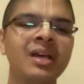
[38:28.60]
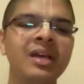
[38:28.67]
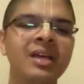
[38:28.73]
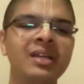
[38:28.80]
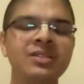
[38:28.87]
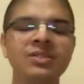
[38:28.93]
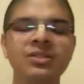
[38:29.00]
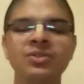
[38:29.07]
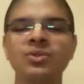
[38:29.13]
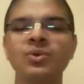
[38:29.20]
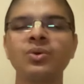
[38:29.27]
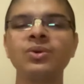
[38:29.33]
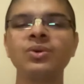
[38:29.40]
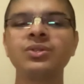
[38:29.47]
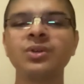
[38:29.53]
He is the
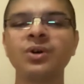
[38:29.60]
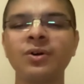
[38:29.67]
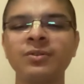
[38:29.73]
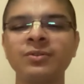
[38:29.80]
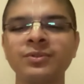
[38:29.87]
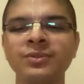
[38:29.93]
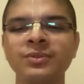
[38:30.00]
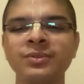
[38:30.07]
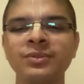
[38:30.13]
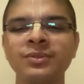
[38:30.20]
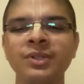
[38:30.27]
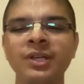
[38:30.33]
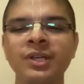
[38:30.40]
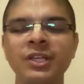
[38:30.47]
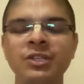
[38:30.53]
source of
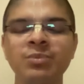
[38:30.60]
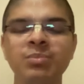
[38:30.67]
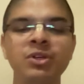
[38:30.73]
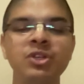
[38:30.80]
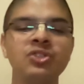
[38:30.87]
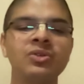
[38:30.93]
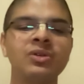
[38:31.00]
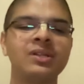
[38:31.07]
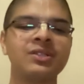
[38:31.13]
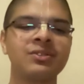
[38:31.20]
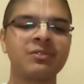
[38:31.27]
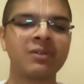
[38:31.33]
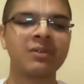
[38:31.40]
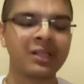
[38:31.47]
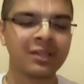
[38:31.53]
spiritual
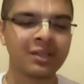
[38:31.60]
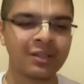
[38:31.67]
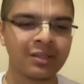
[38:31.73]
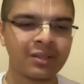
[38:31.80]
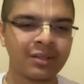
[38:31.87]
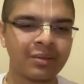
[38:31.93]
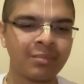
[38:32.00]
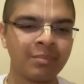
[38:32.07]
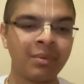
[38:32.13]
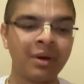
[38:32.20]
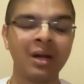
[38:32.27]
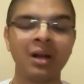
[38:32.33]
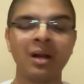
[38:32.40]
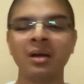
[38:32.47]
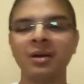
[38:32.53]
strength,
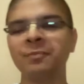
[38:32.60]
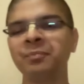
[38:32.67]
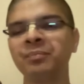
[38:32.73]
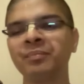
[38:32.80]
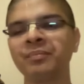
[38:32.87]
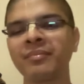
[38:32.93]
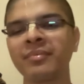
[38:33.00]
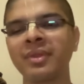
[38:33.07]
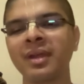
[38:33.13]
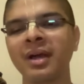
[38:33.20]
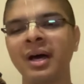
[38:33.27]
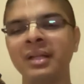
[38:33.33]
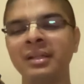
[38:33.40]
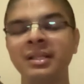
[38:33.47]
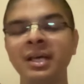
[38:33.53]
bal,
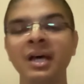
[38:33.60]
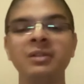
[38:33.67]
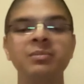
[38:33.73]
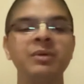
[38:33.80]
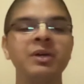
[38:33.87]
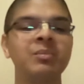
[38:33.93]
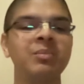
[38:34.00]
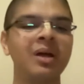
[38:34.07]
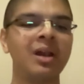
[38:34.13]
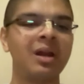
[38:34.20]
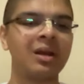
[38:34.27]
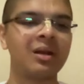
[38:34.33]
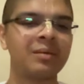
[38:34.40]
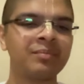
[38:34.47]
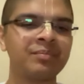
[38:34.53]
adhyatmic bal.
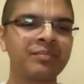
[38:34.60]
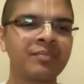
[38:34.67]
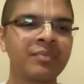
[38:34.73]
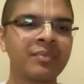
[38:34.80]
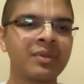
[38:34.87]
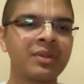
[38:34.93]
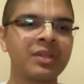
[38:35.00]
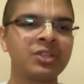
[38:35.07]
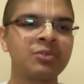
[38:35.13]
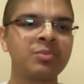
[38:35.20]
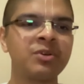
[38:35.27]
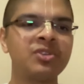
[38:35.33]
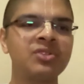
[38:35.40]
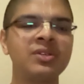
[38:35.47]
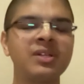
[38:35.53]
The
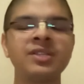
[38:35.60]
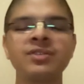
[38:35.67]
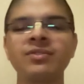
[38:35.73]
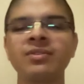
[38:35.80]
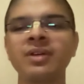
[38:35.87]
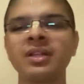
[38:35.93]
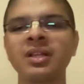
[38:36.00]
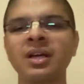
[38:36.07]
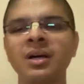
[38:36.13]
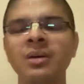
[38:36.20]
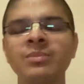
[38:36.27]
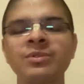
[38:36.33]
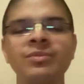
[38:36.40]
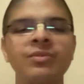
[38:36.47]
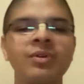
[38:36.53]
spiritual strength
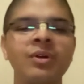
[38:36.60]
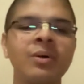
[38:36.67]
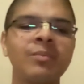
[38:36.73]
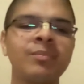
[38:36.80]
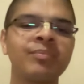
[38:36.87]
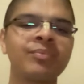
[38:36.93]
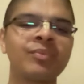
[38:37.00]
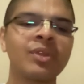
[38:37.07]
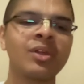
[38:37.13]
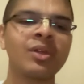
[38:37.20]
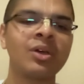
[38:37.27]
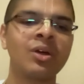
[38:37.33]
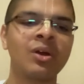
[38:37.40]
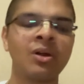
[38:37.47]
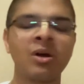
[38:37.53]
comes from
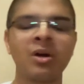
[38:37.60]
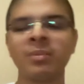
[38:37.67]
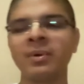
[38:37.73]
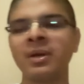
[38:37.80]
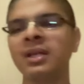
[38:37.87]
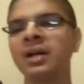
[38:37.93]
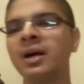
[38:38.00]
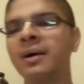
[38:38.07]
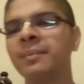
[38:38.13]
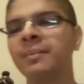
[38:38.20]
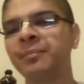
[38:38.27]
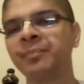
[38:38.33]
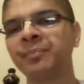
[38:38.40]
Lord Balaram.